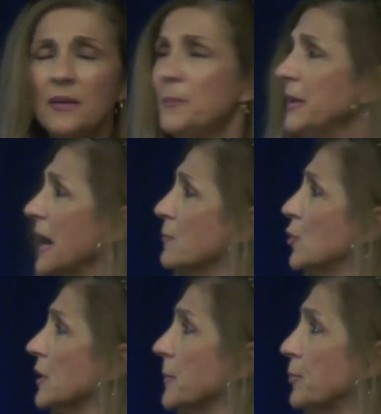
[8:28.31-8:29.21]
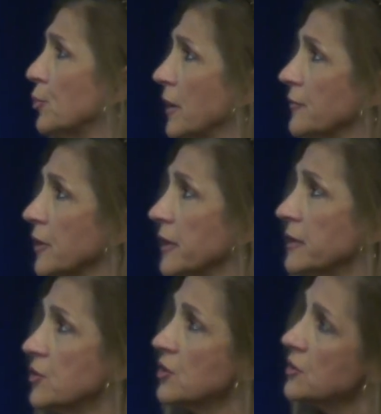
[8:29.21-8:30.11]
But I'm really
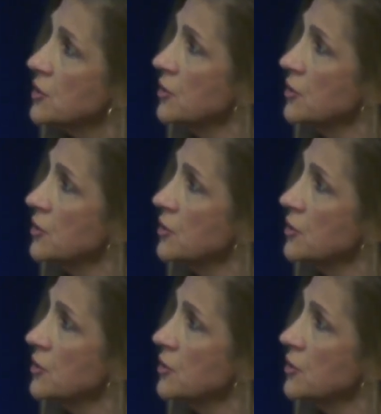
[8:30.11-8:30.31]
privileged